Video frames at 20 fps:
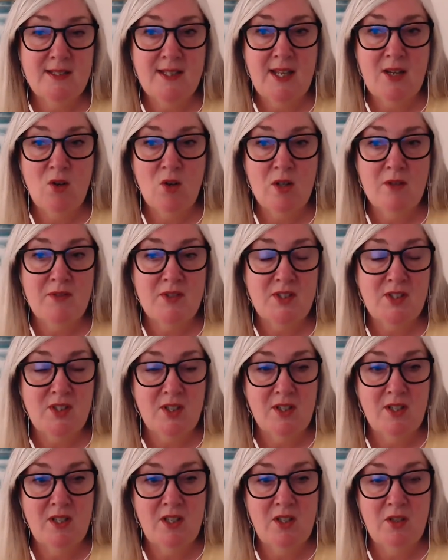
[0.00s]
then all of a
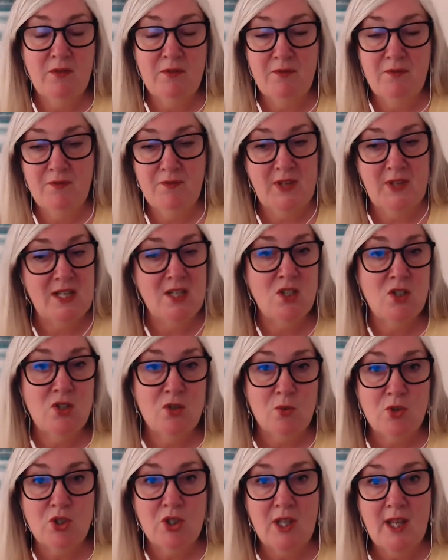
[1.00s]
sudden you finish
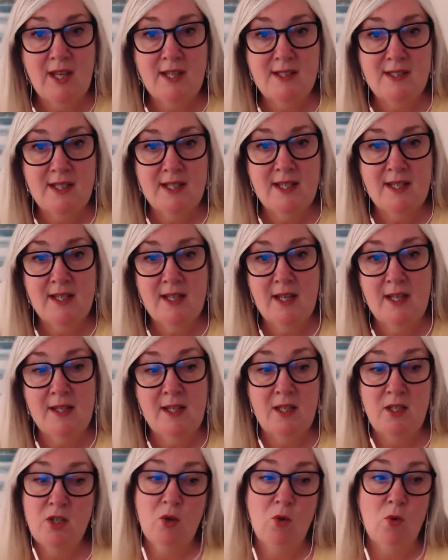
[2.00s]
socializing and
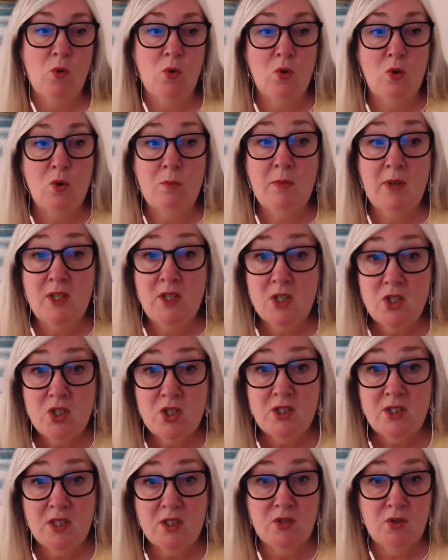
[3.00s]
then you go home and you're
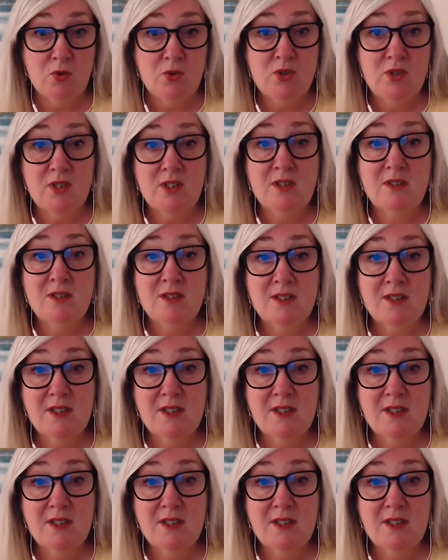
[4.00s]
just exhausted.